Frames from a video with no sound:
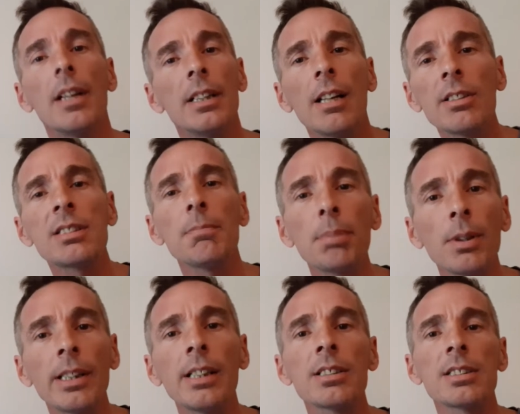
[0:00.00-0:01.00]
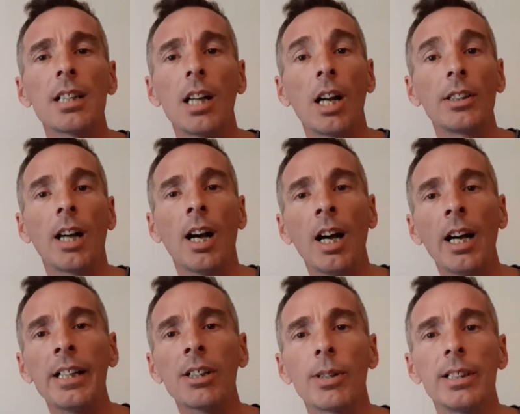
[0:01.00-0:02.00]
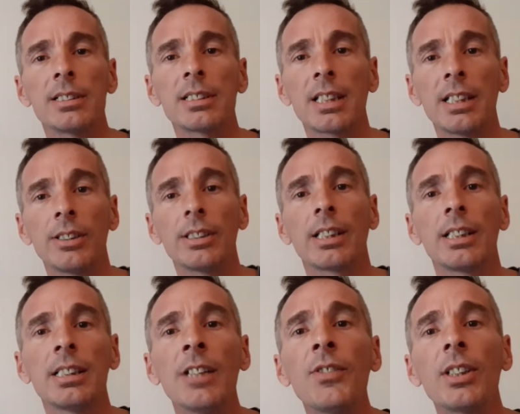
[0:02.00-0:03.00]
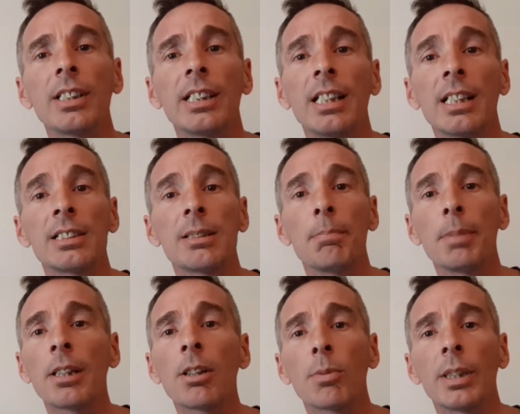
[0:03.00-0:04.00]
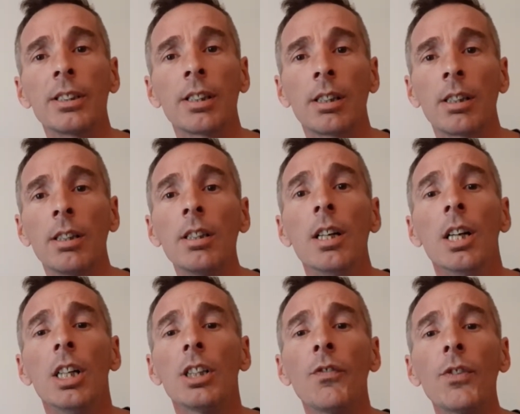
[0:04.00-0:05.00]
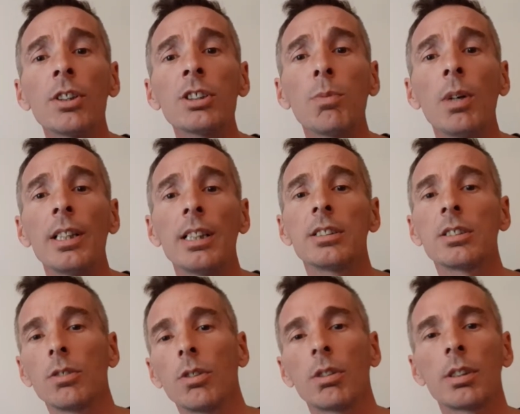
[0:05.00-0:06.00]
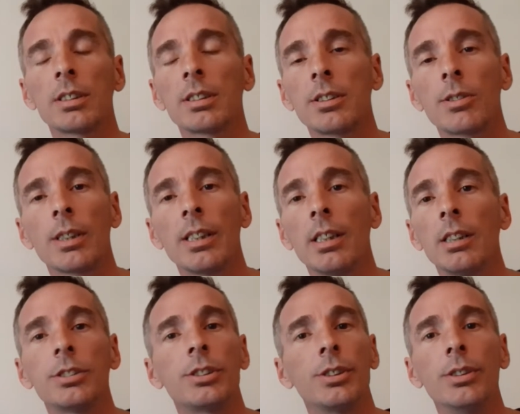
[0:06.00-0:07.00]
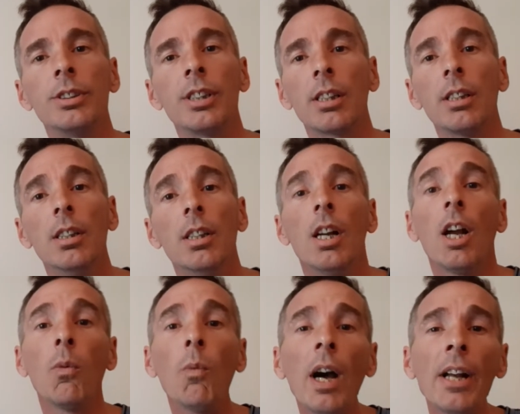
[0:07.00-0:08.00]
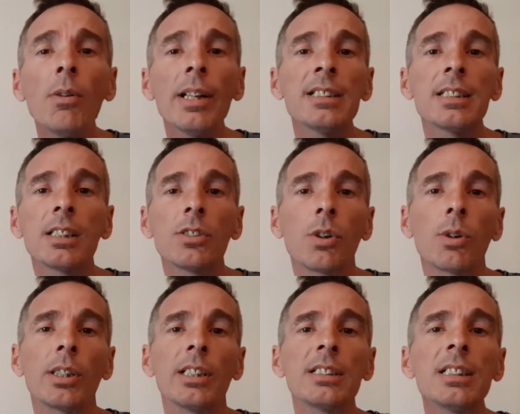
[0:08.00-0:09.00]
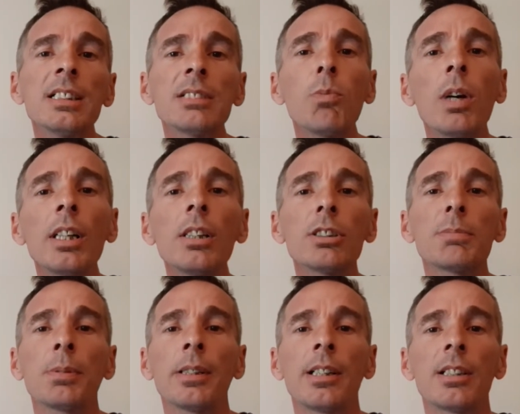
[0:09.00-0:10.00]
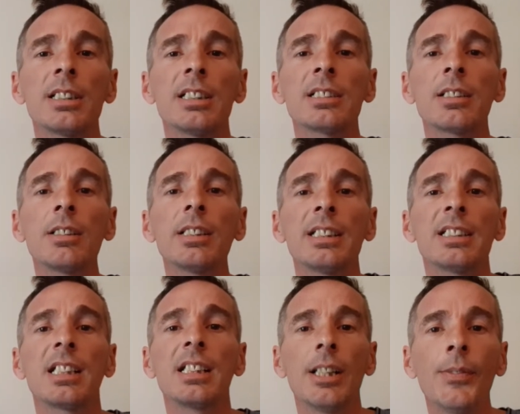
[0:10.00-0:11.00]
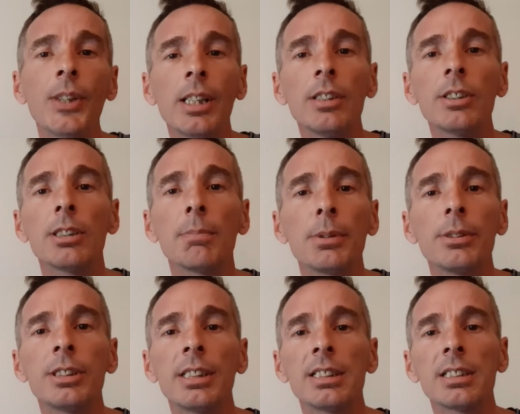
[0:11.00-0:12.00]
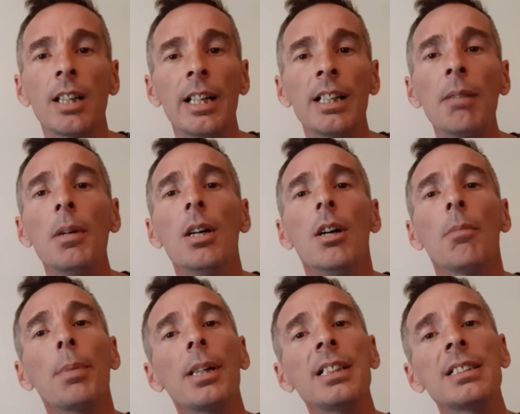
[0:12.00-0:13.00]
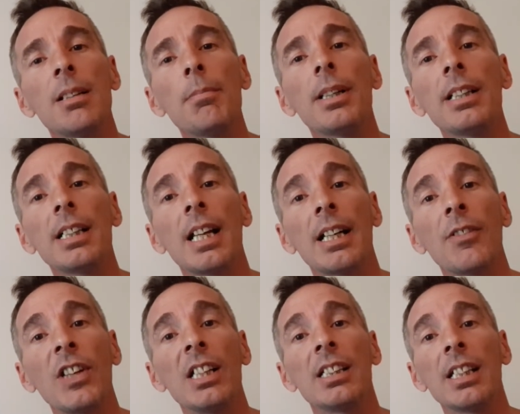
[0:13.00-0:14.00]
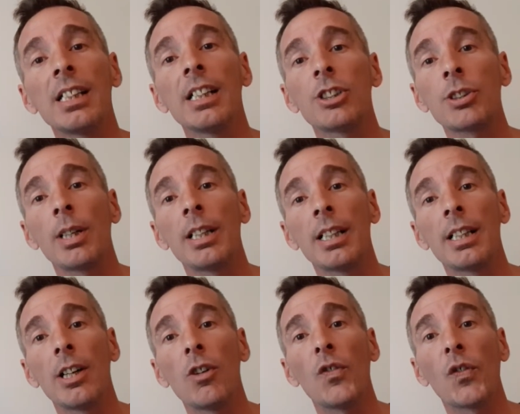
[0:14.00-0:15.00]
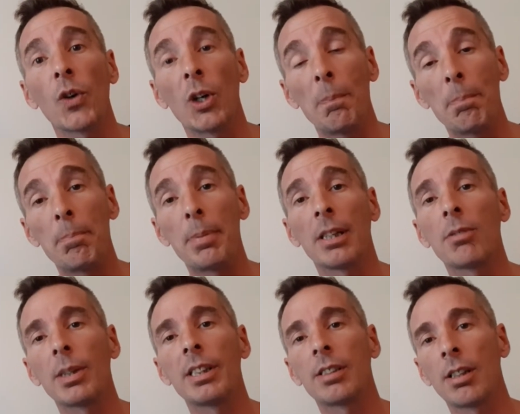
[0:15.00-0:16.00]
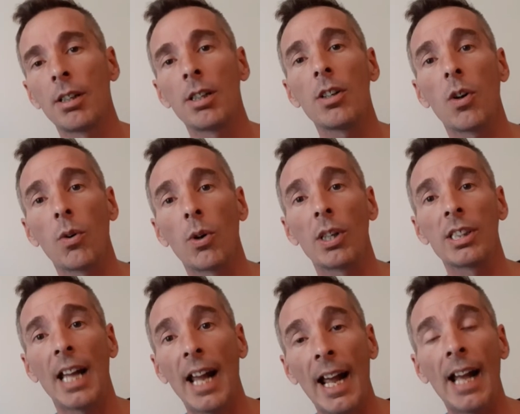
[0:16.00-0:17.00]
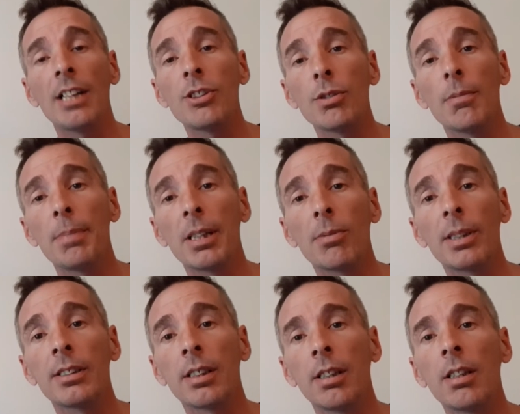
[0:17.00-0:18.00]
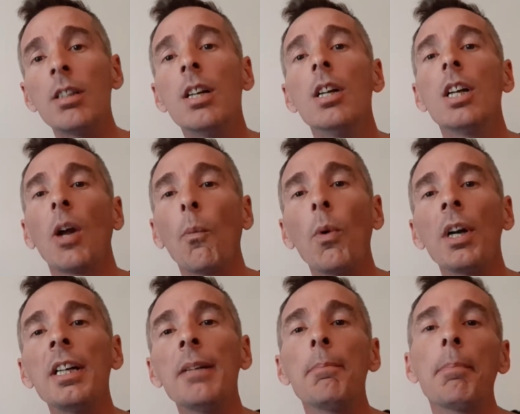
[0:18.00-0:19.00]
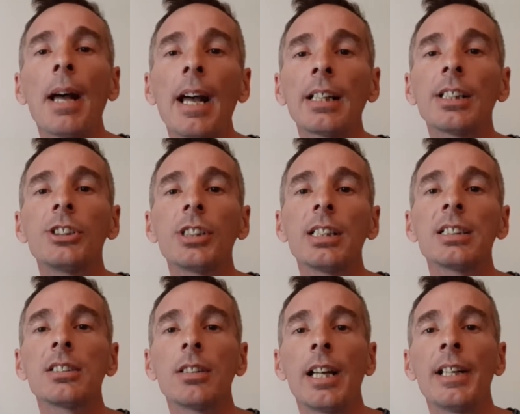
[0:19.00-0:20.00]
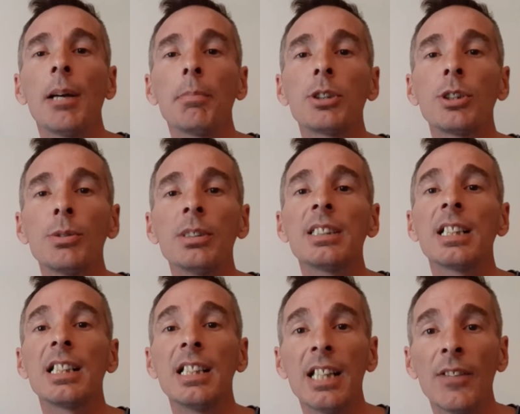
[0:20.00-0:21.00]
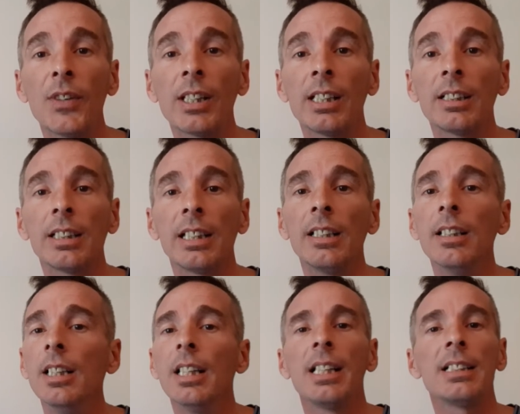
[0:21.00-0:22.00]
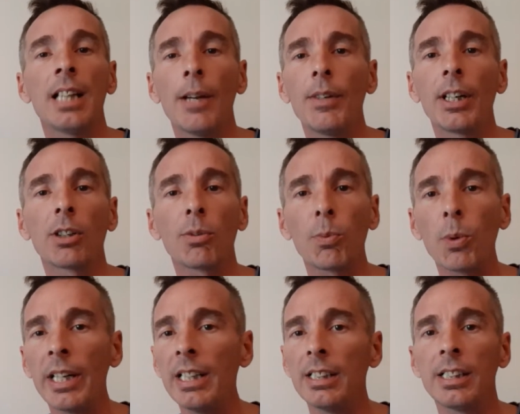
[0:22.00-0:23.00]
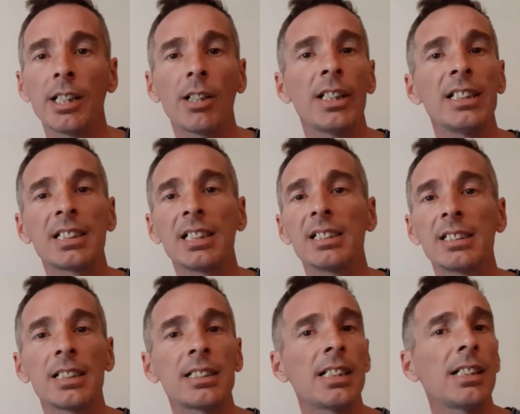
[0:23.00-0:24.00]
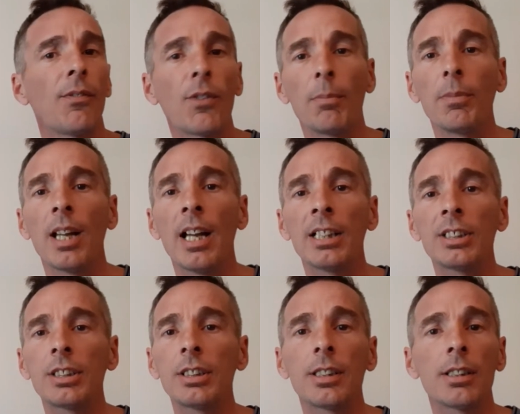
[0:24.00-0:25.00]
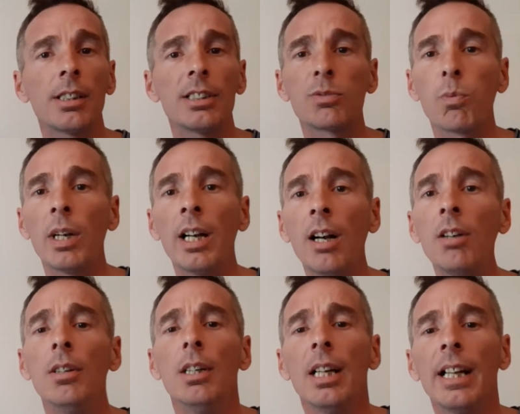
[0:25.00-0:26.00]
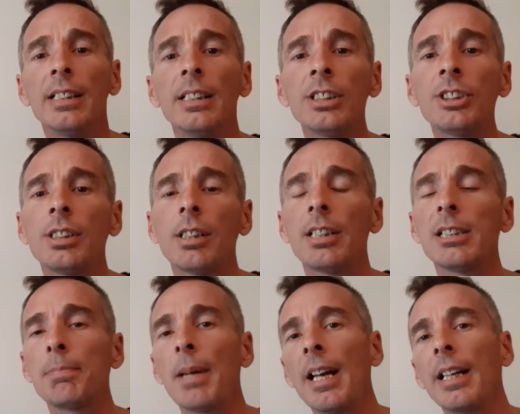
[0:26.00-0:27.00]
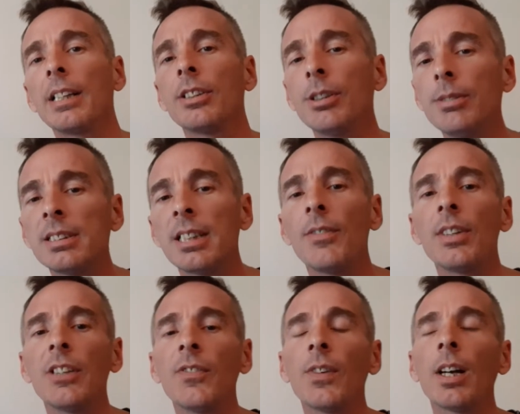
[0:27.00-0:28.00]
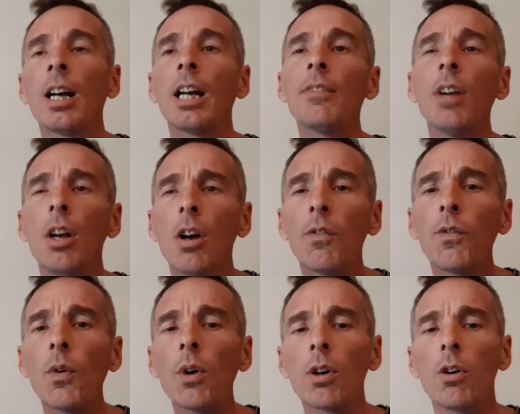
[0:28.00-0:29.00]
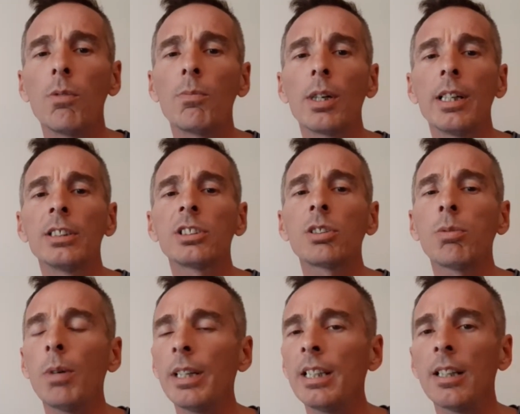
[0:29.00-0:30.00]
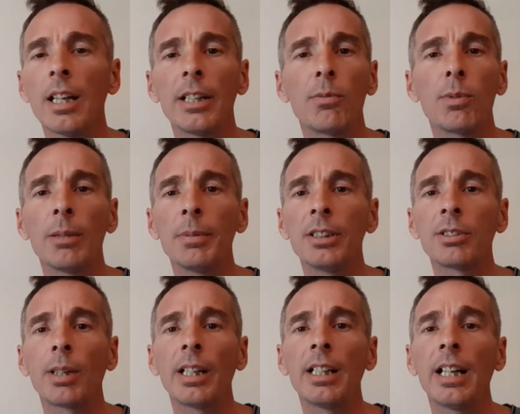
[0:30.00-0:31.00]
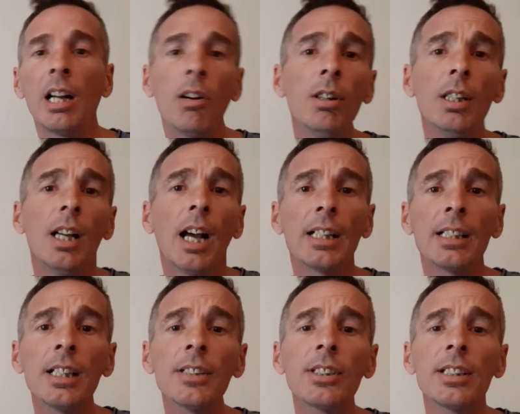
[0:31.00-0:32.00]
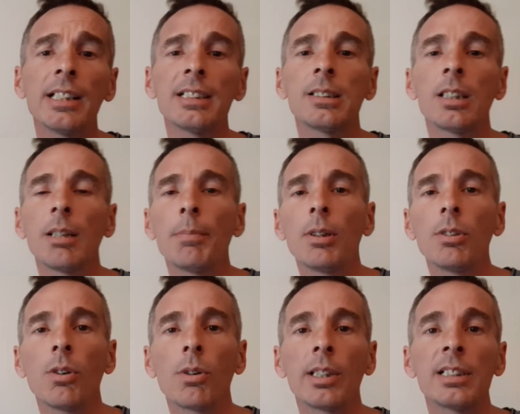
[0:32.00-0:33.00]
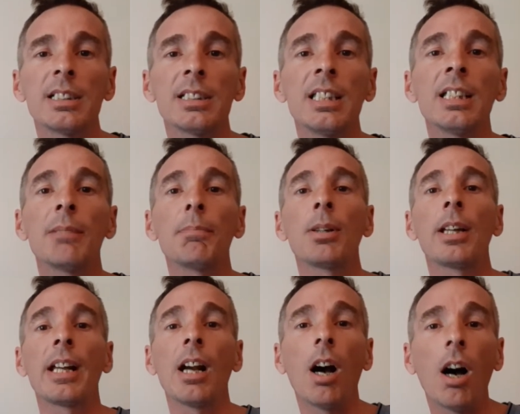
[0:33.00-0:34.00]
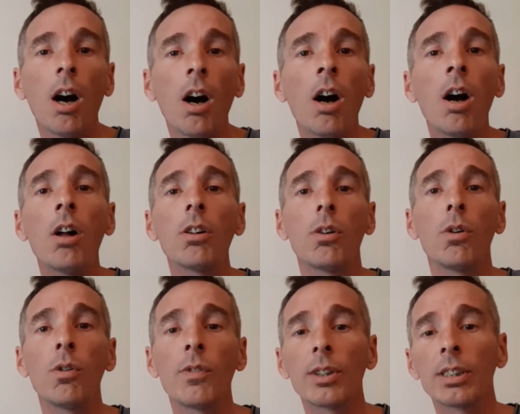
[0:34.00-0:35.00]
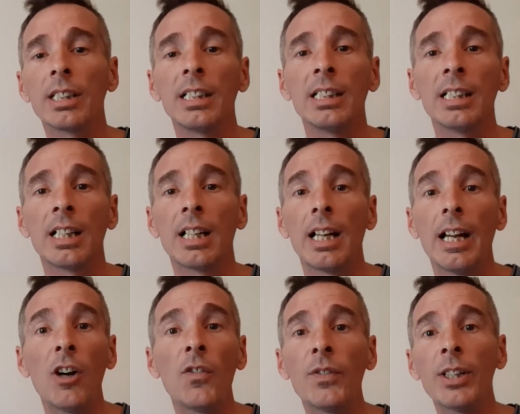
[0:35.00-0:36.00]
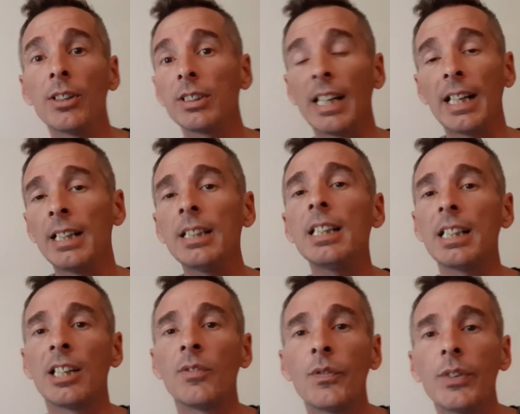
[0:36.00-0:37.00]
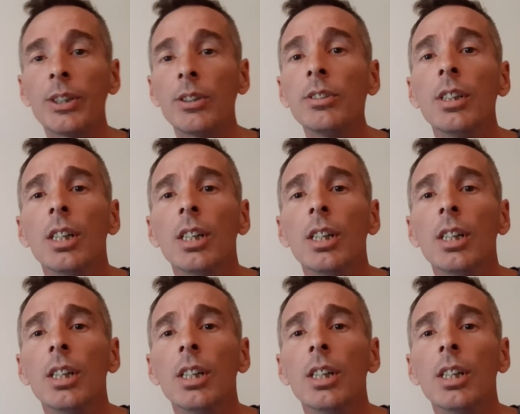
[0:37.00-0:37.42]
Now, some players on the higher end scale that could definitely get us a bigger return. The first one is Lourdes Gurriel Jr. And why do I say Lourdes? He's one of those players, he's certainly significant to the Blue Jays lineup, but he's somebody that if he did get traded out for a big return or to add to a big return, it wouldn't impact the Jays lineup too significantly. He's having a great year. He's consistent from last year as well. And this year he's batting .275. 4 home runs, 29 ribbies right now. And another nice thing about Lourdes is he can play all over the outfield and the infield.